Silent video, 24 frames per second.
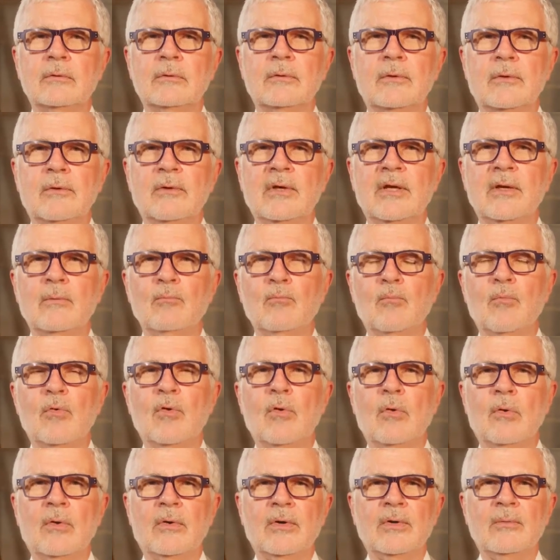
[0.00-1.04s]
learning
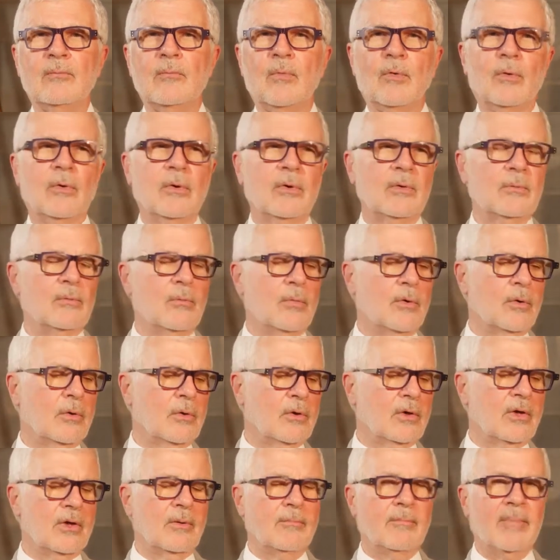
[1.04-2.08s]
more and more and
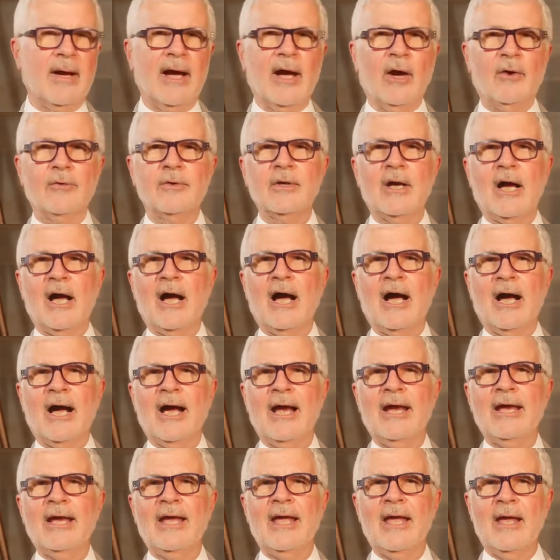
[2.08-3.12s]
more about
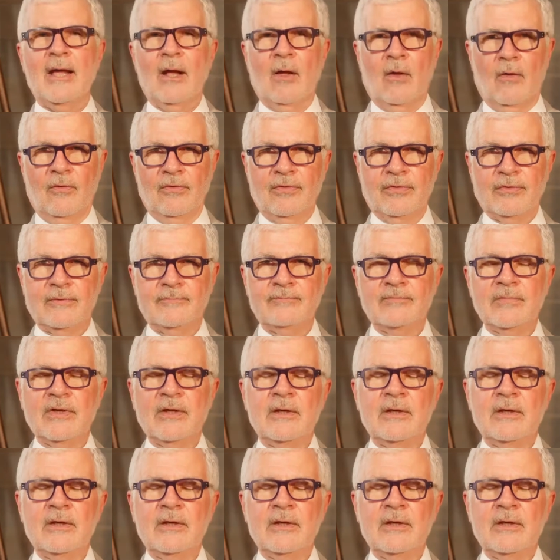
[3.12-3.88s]
eye health